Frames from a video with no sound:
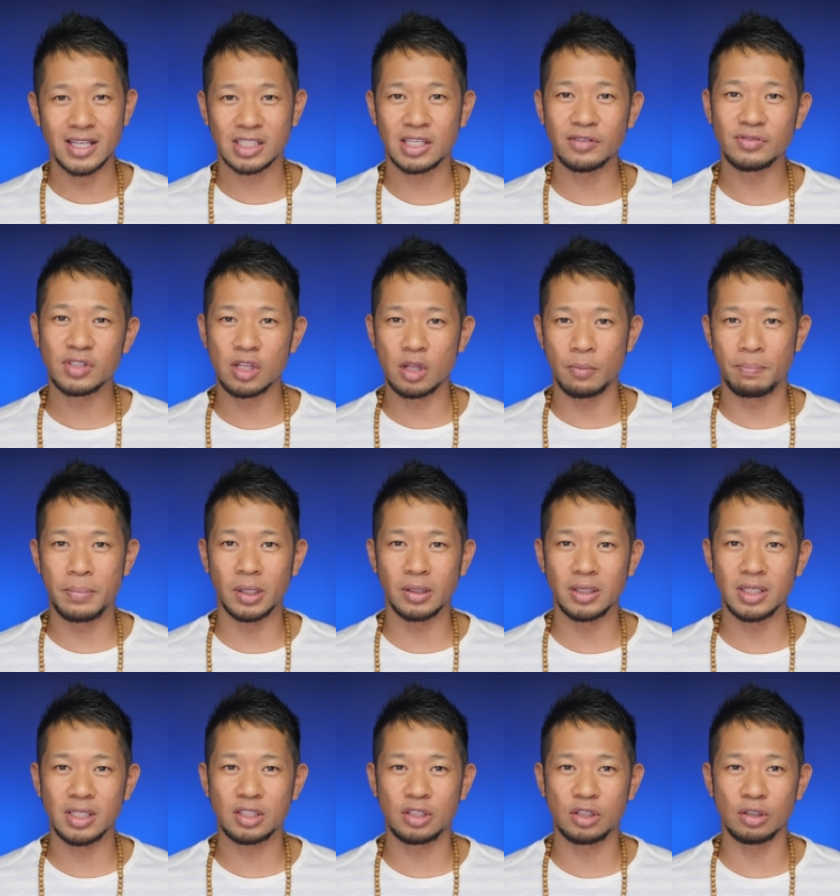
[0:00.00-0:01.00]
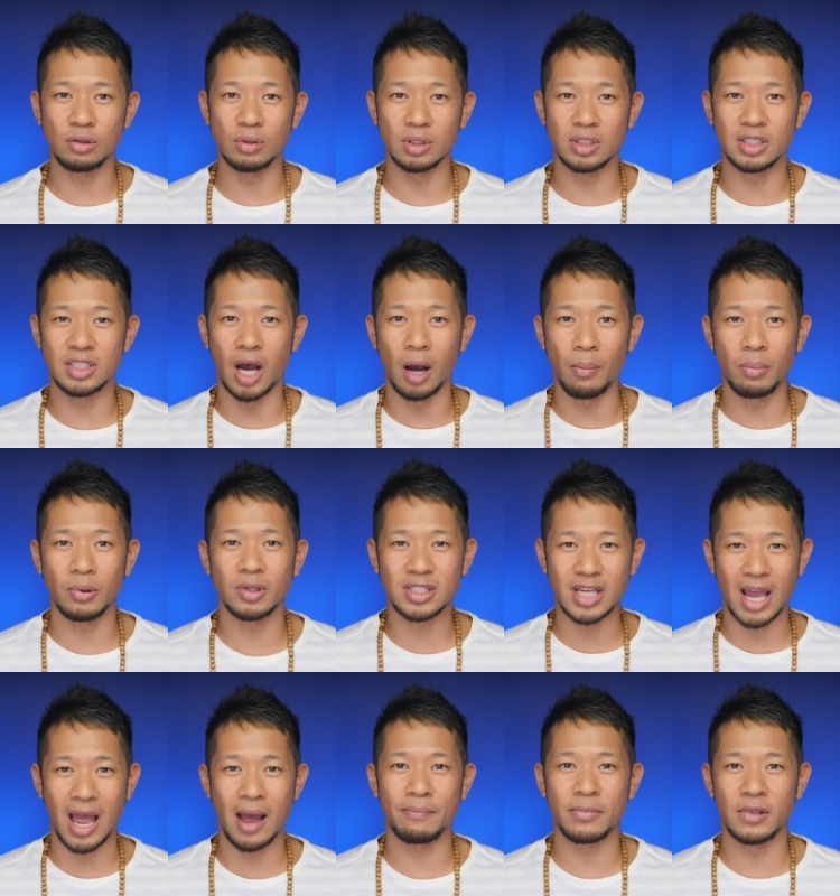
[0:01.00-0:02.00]
this gives you the ability to double
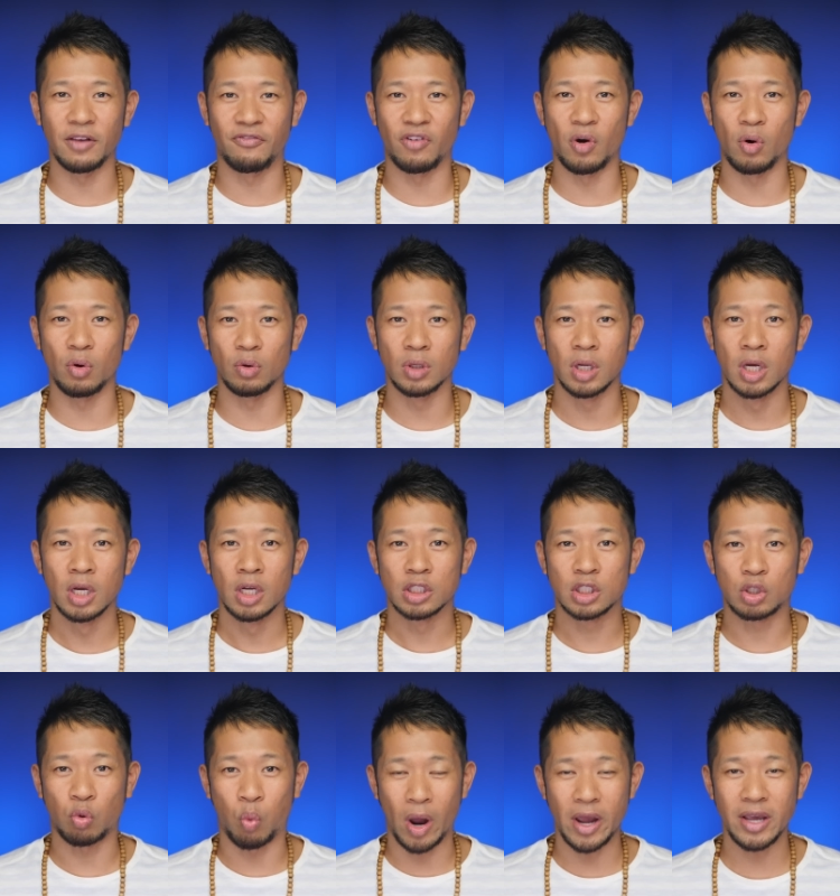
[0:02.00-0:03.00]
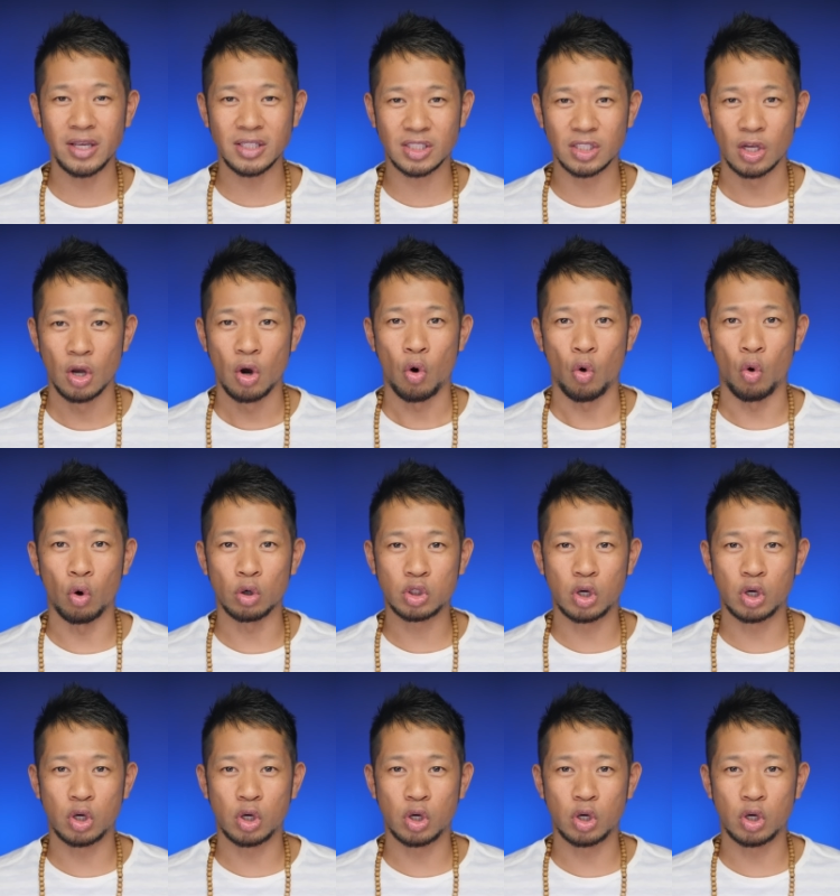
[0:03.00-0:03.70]
tap the phone twice or